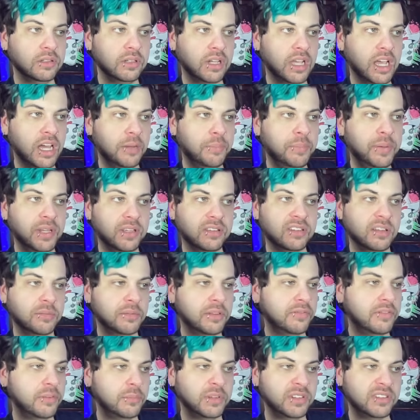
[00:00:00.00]
gotta pick
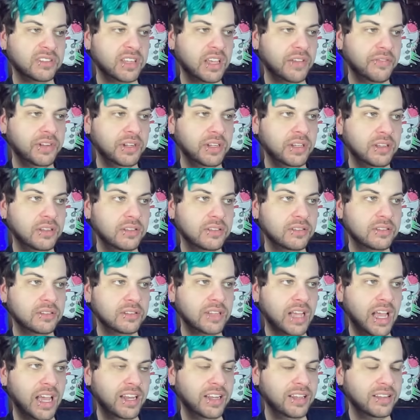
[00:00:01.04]
something from the 70s.
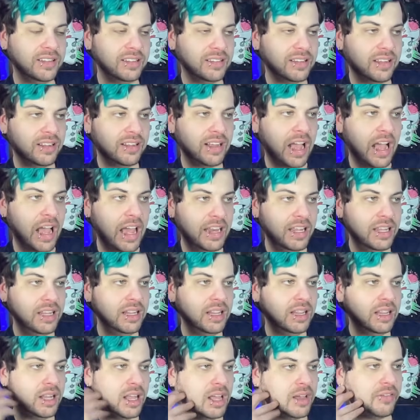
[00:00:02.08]
I
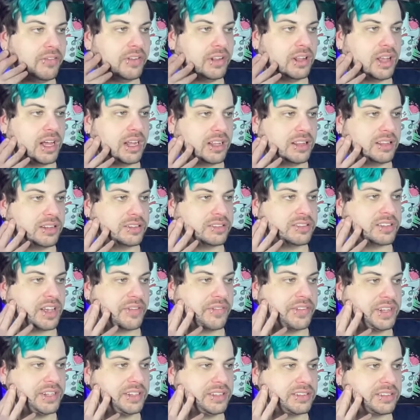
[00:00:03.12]
didn't love a lot of their
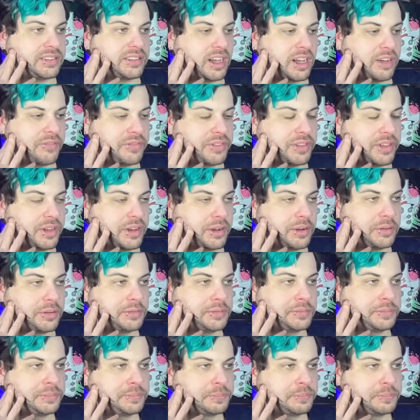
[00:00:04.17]
70s stuff though.